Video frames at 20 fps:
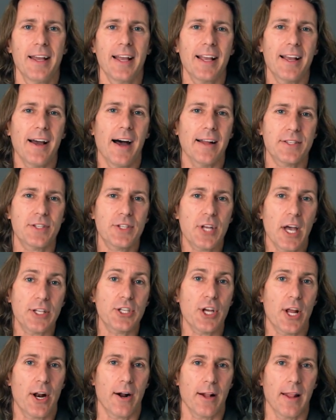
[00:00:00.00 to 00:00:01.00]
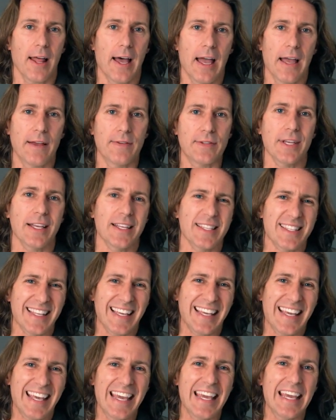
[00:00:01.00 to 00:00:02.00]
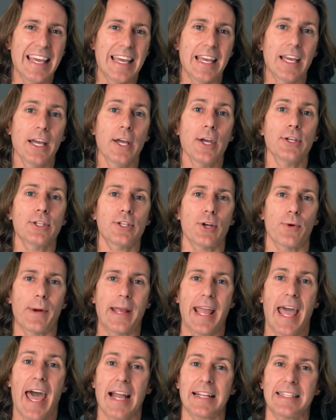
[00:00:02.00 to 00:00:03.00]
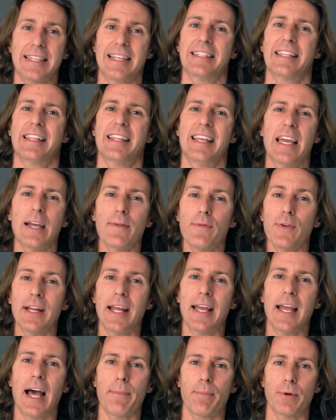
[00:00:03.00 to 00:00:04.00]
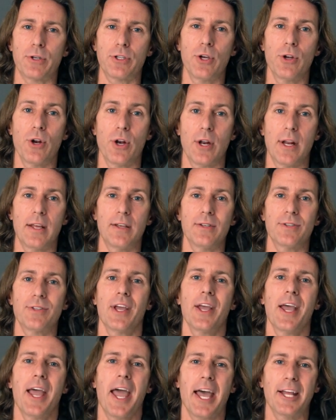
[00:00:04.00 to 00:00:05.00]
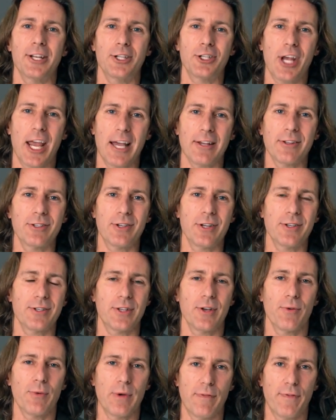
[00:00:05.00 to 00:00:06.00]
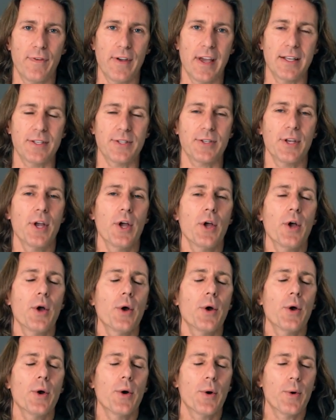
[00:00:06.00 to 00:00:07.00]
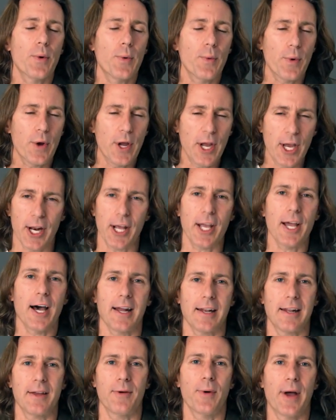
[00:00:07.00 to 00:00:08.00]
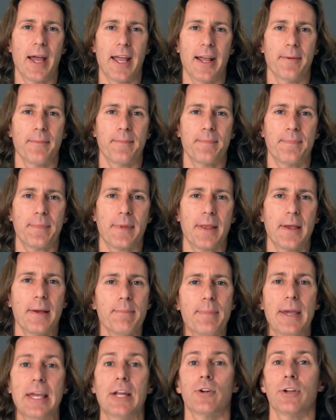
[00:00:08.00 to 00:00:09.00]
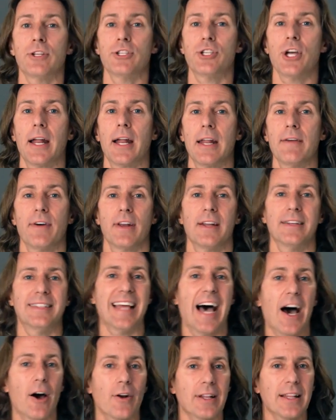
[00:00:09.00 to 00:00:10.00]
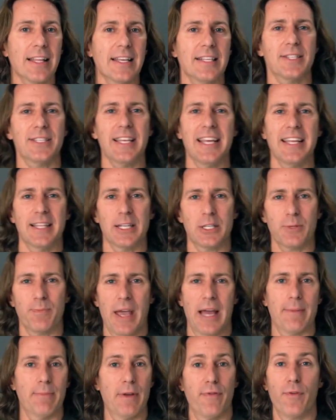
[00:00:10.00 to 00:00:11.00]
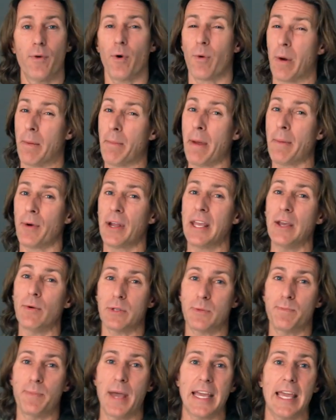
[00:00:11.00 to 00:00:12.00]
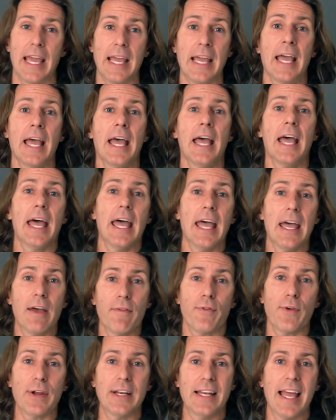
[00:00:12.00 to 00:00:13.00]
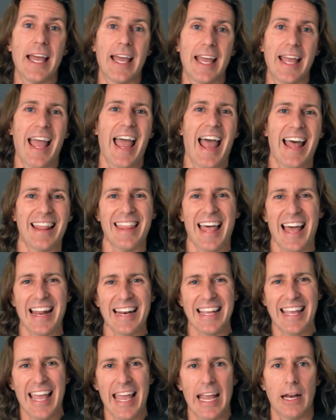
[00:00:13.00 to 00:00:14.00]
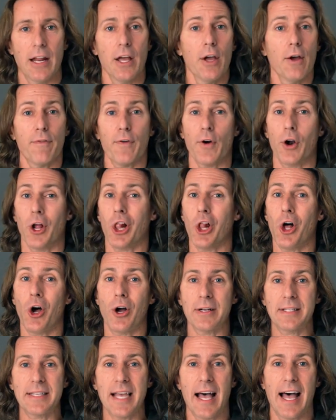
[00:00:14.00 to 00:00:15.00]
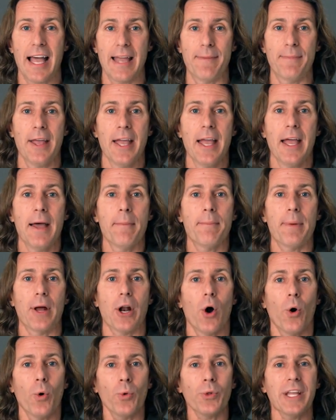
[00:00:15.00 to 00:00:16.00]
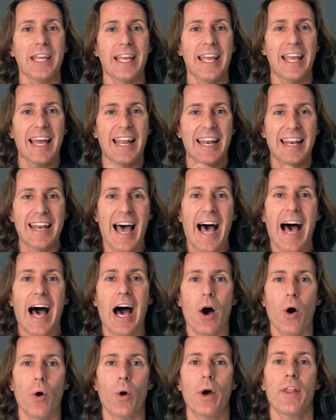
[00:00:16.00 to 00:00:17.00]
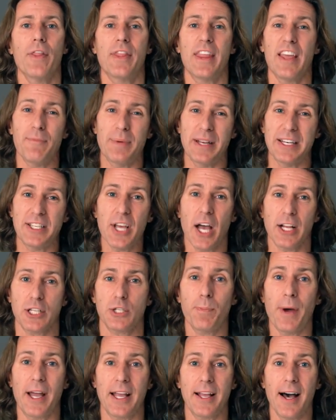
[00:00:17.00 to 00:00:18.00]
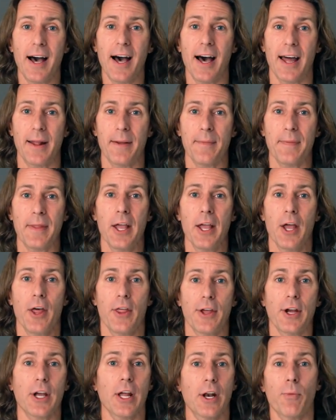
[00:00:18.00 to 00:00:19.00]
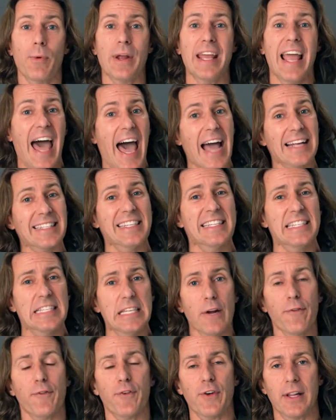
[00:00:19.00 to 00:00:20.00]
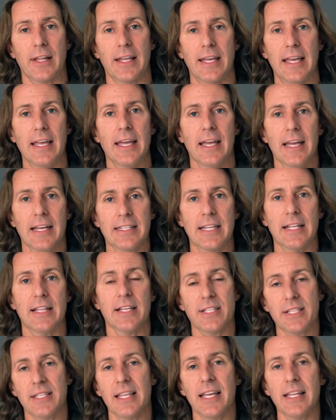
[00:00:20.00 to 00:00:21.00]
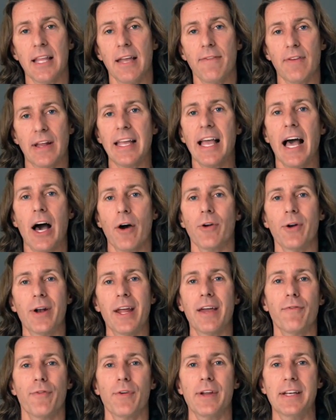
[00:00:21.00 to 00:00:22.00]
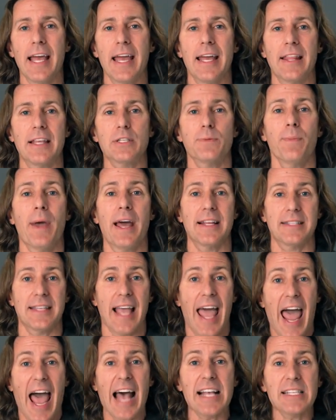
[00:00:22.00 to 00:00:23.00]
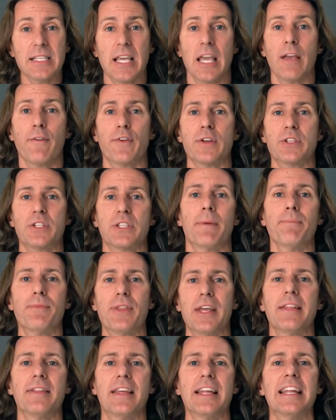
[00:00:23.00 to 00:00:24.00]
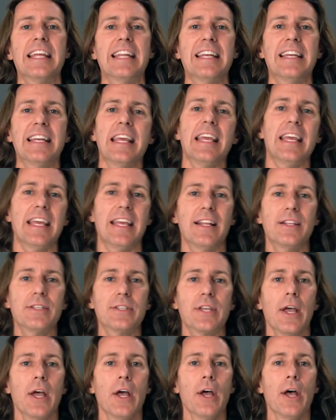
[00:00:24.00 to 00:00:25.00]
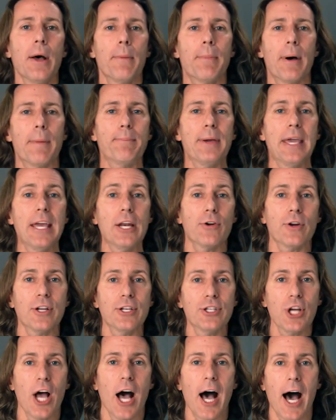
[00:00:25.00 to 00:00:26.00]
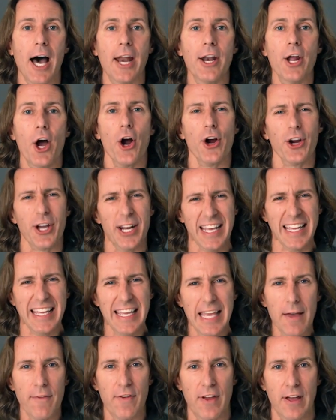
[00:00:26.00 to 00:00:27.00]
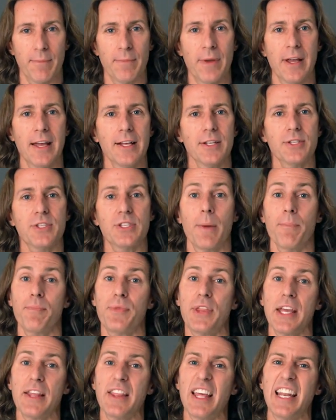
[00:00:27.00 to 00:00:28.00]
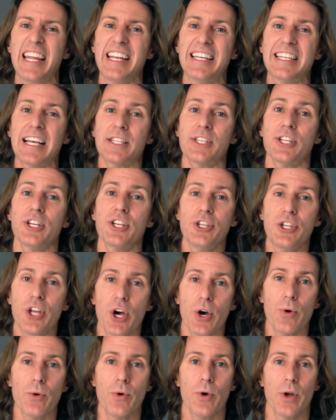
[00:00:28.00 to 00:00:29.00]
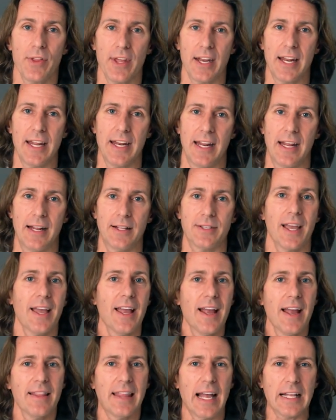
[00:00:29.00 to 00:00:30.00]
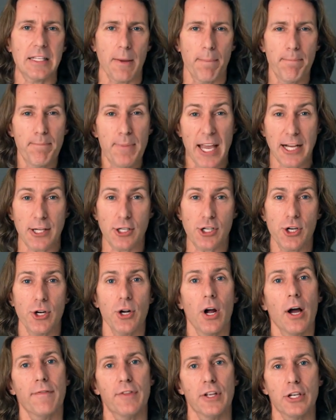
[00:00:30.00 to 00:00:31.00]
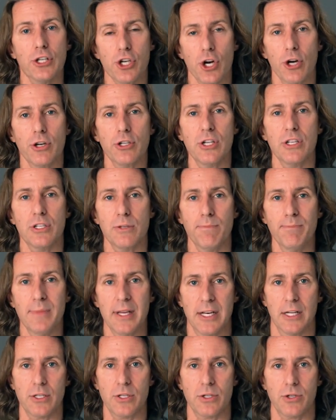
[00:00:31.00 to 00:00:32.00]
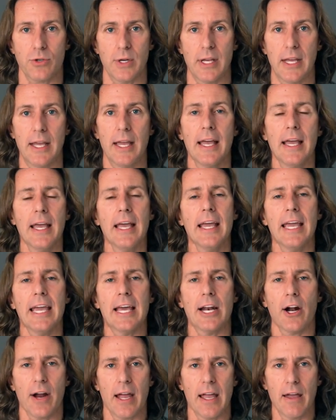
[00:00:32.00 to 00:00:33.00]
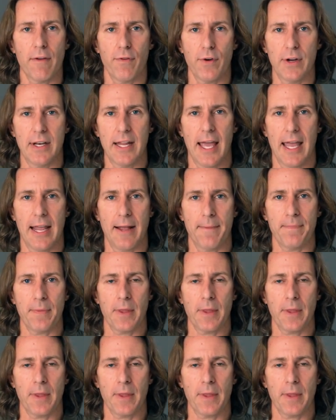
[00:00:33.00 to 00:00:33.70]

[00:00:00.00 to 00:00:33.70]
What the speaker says: God's touch on our lives is the key to reacting to the everyday opportunities and challenges that we face in a godly way. Peter and have undoubtedly seen this man before. Remember, he was begging every day at that gate for a long time. But only now they've been touched by God. They're going to react differently to this thing they've encountered every day. This man is asking for something that he needs, but Peter and John are going to give him something that he doesn't know that he needs. That's a picture of the church's ministry in our everyday.